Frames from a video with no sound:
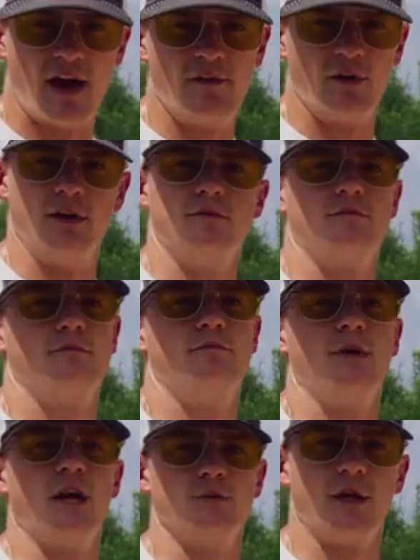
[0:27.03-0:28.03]
favorite
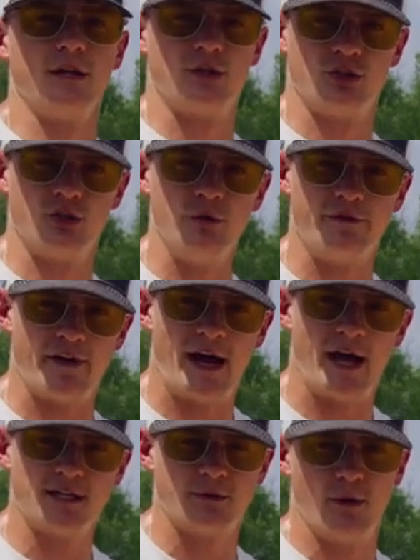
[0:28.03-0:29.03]
because we get to shoot
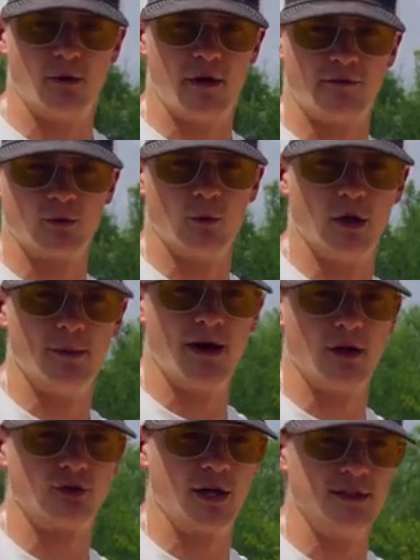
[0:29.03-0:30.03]
fast and we don't have to worry
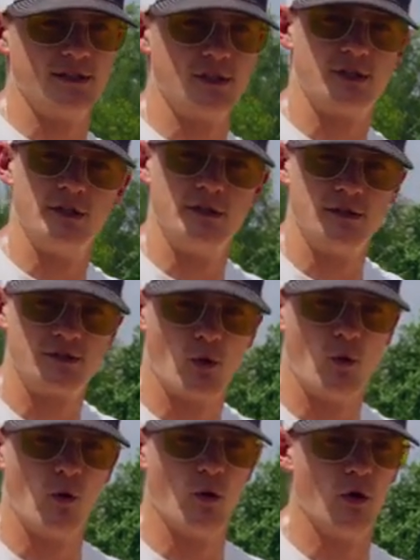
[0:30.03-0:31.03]
about transitions
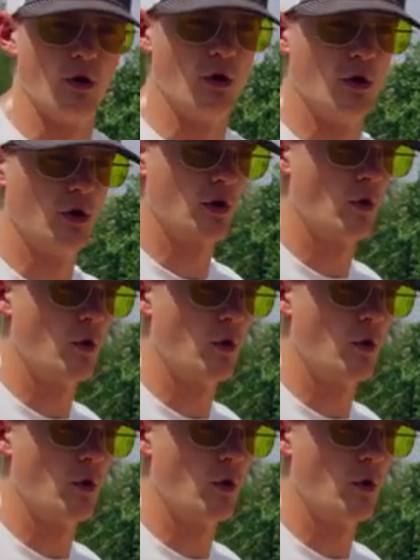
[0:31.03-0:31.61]
or